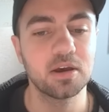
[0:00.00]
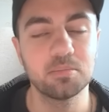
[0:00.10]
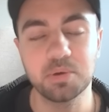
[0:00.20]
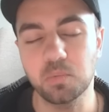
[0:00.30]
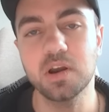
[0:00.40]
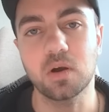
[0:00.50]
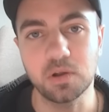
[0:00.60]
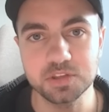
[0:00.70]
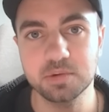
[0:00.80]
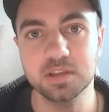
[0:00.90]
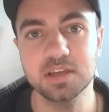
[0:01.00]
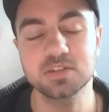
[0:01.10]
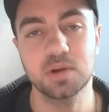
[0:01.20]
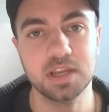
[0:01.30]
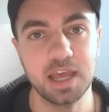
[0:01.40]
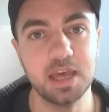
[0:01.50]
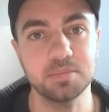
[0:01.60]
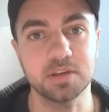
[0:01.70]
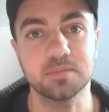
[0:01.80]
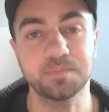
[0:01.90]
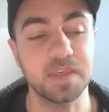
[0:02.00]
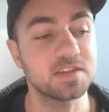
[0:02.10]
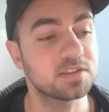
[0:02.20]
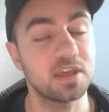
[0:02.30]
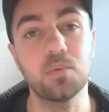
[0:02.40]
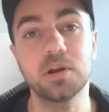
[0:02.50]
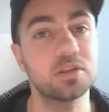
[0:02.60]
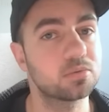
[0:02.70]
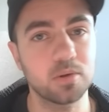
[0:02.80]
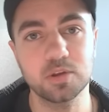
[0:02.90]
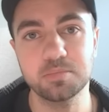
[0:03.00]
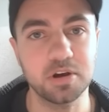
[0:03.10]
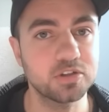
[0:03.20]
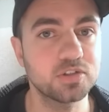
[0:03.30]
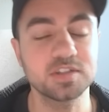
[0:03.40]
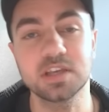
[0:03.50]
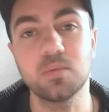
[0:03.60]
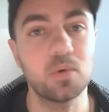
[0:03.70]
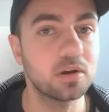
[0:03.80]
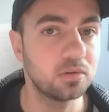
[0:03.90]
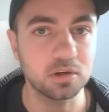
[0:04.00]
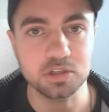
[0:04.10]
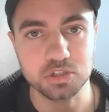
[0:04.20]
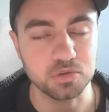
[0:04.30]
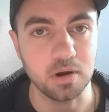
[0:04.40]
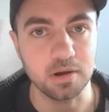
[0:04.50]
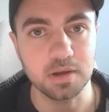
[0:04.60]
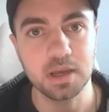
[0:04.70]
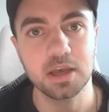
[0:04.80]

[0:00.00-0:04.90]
But what ultimately is going to happen is they want to throw their punches, they want to look strong,